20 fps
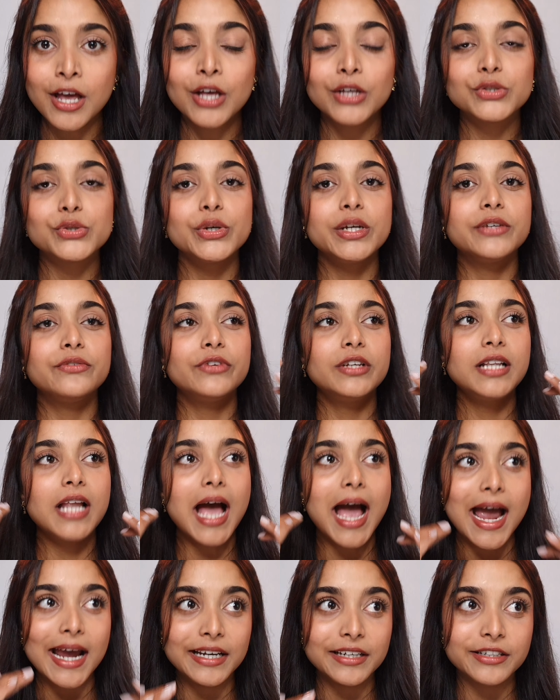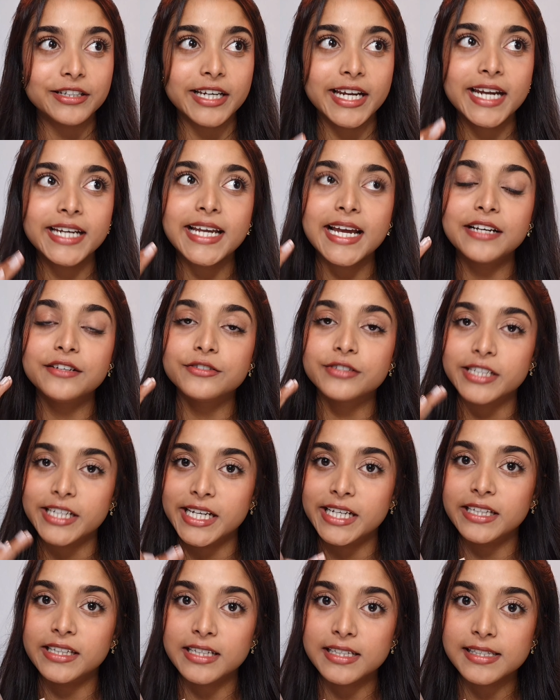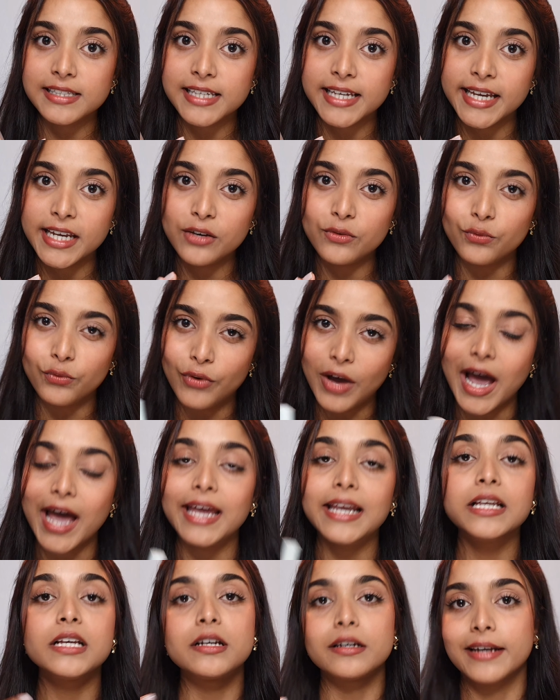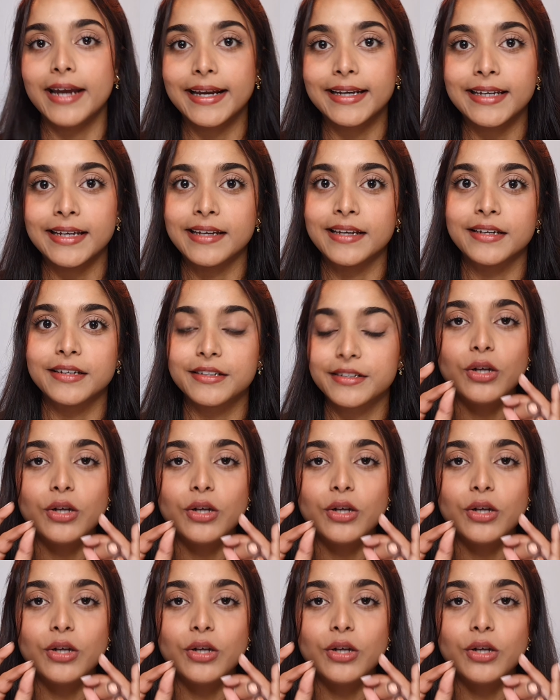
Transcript: So it will hydrate and treat the skin while correcting it.